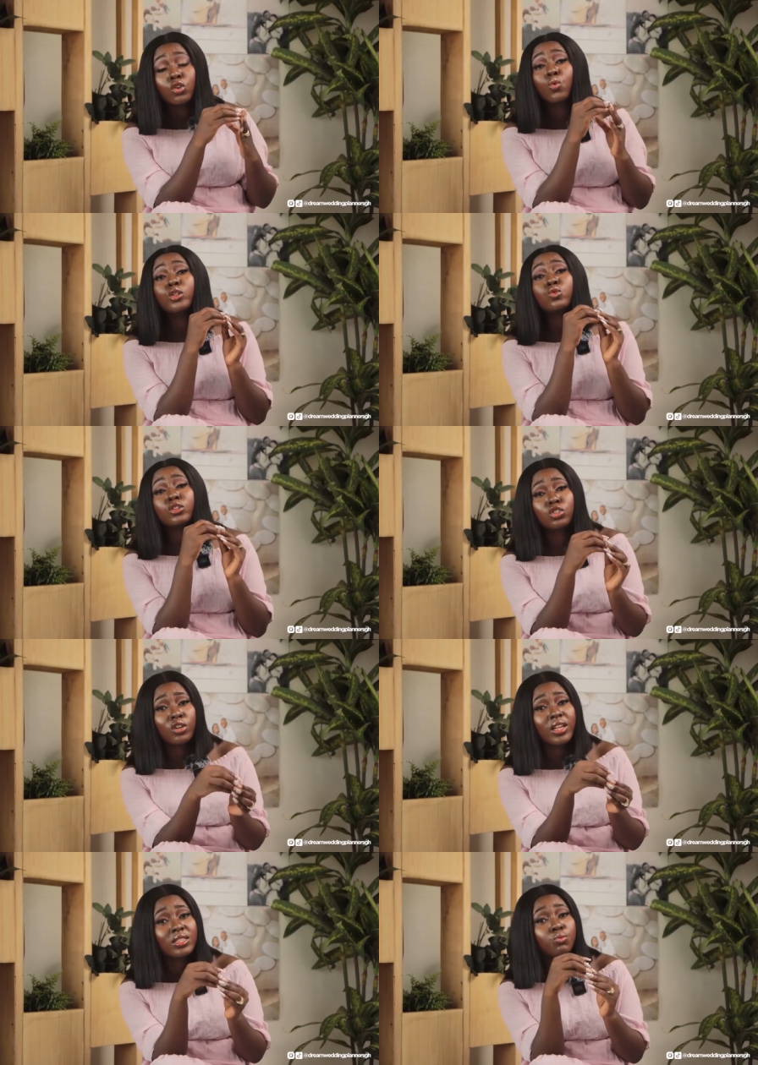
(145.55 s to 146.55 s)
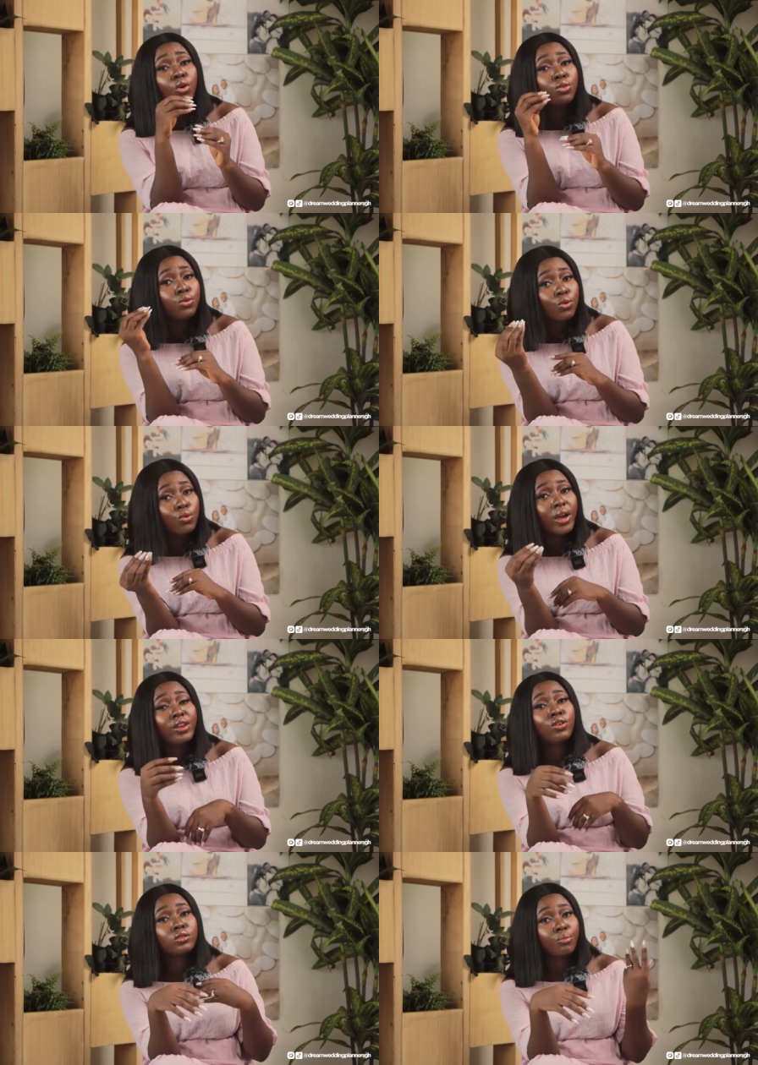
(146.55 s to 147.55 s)
so you want to ensure that both you
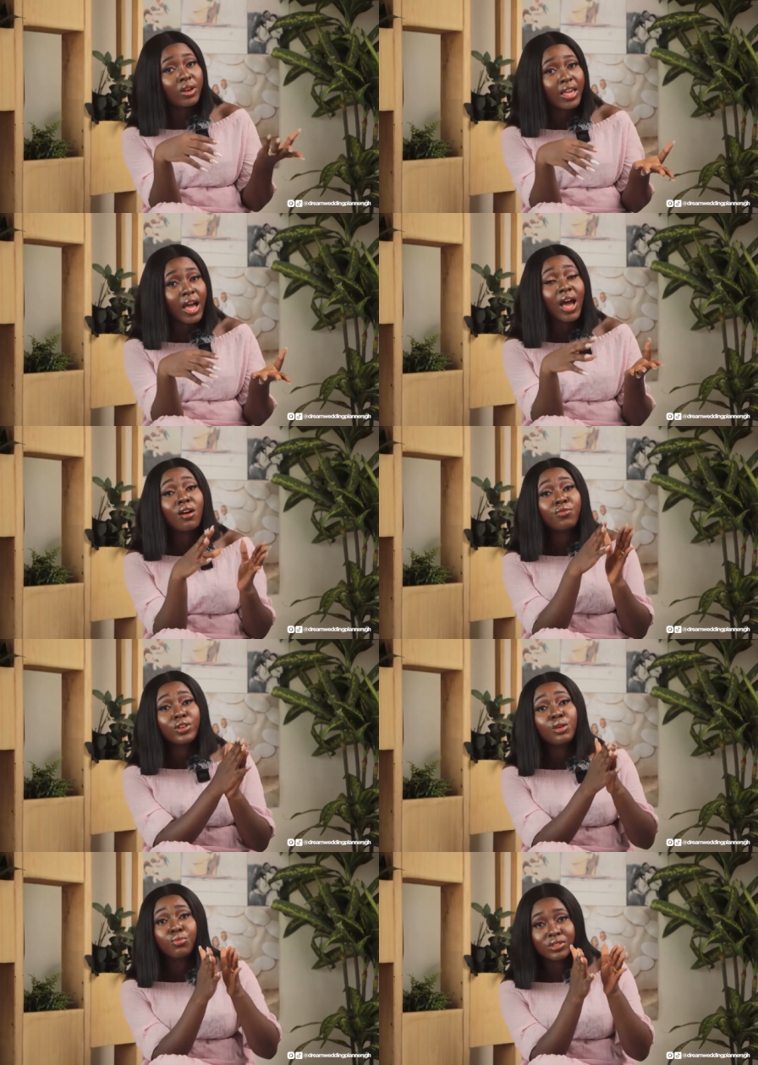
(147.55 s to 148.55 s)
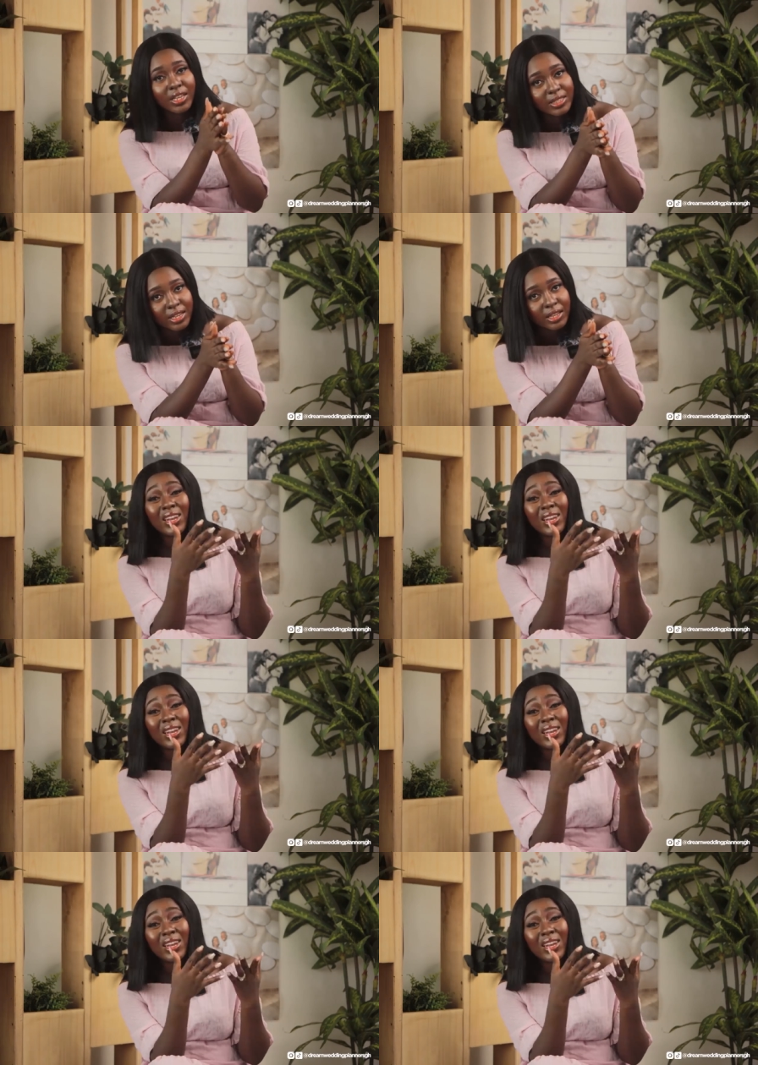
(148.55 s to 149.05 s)
and your supplier are fully protected.